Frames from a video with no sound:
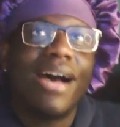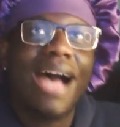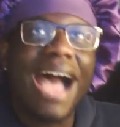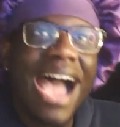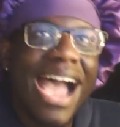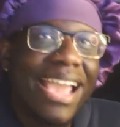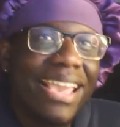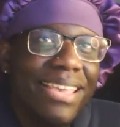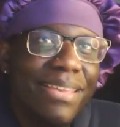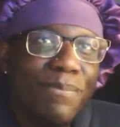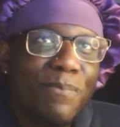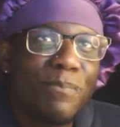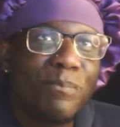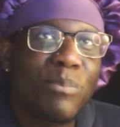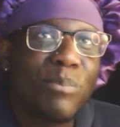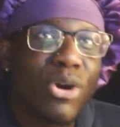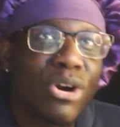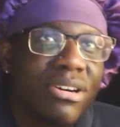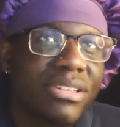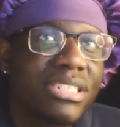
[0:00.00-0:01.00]
I
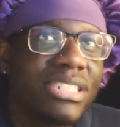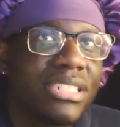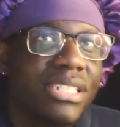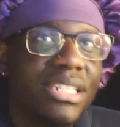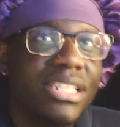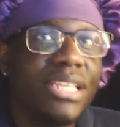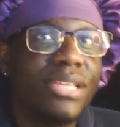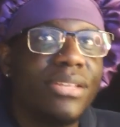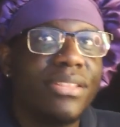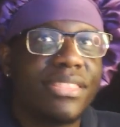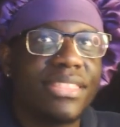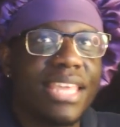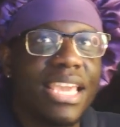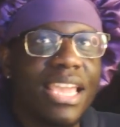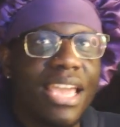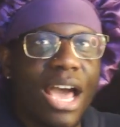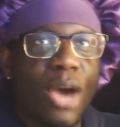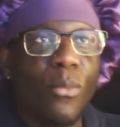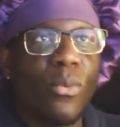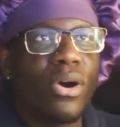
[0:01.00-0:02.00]
personally
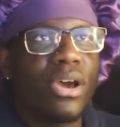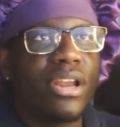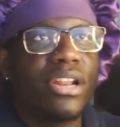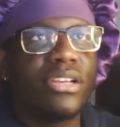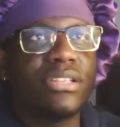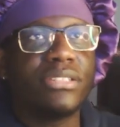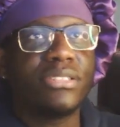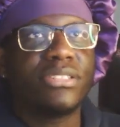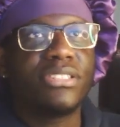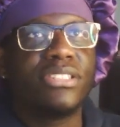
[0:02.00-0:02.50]
think I want to